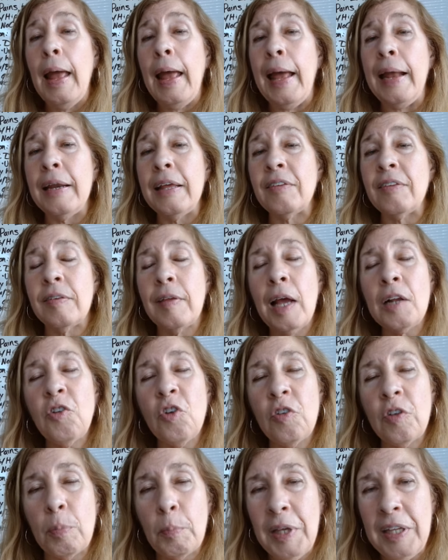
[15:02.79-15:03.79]
And it's not
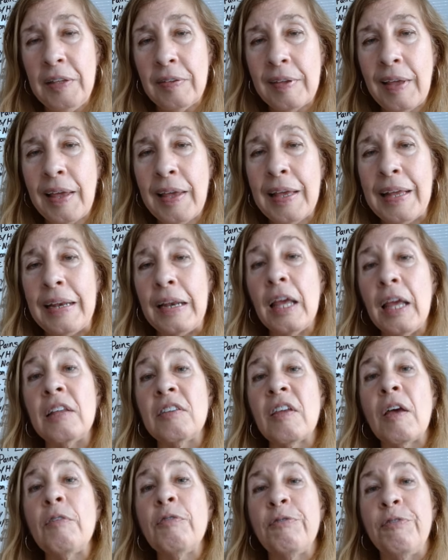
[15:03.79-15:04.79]
just me saying it,
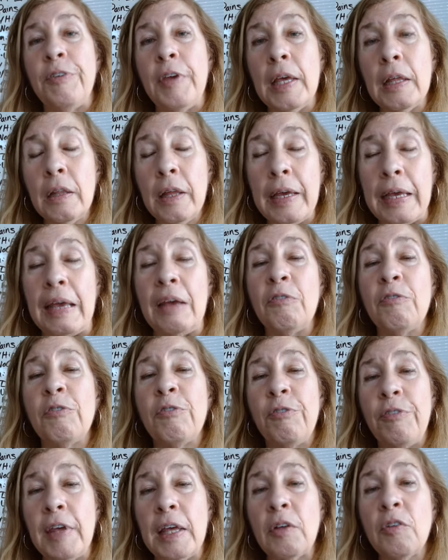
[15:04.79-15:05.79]
it's a feeling. It
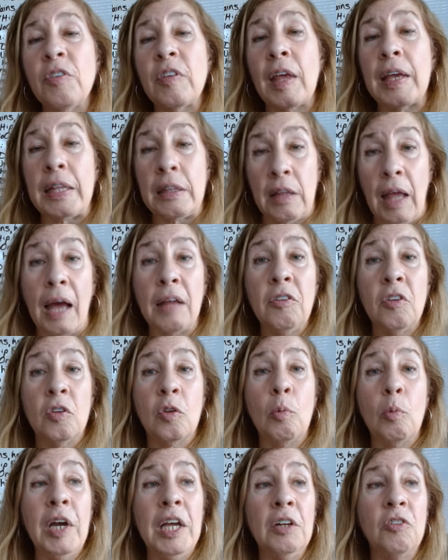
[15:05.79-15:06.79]
feels like that's
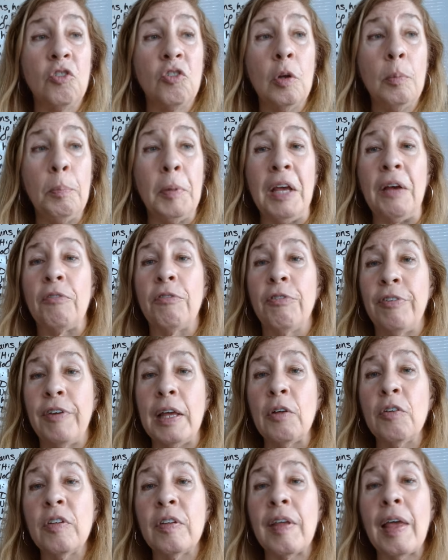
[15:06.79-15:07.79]
the way it should be. It
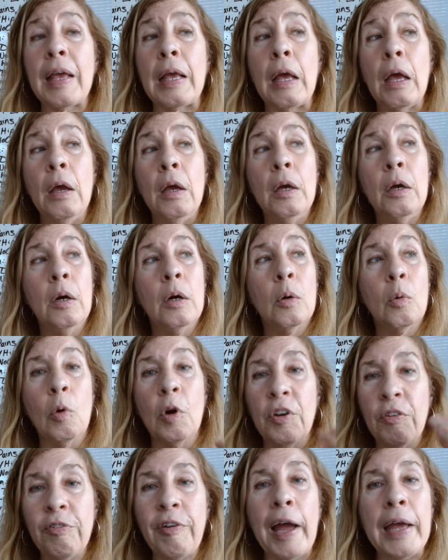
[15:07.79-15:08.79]
feels like we're
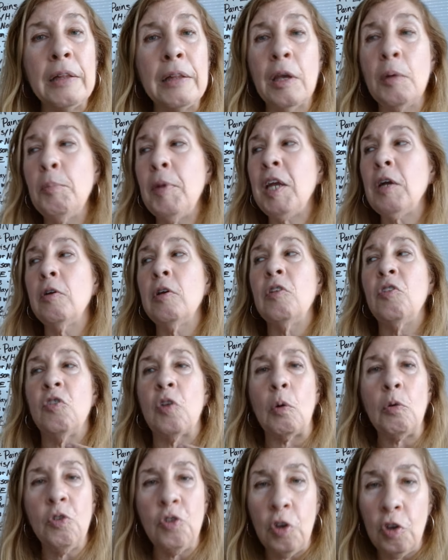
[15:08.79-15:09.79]
divinely married,
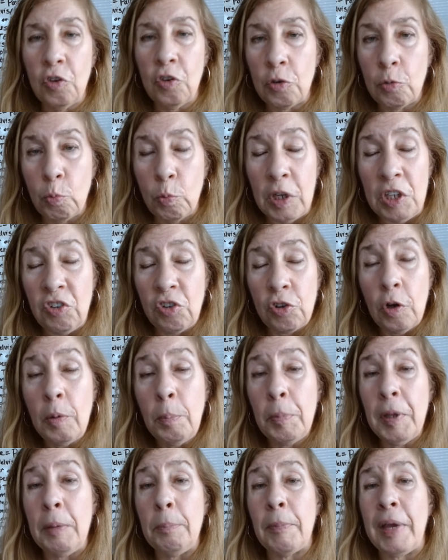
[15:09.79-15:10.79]
so she's we
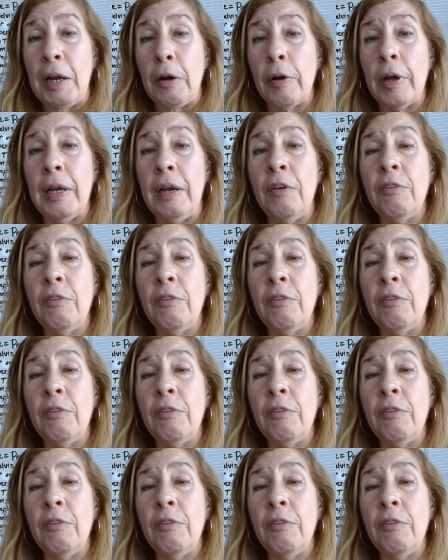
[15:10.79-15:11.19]
should be married.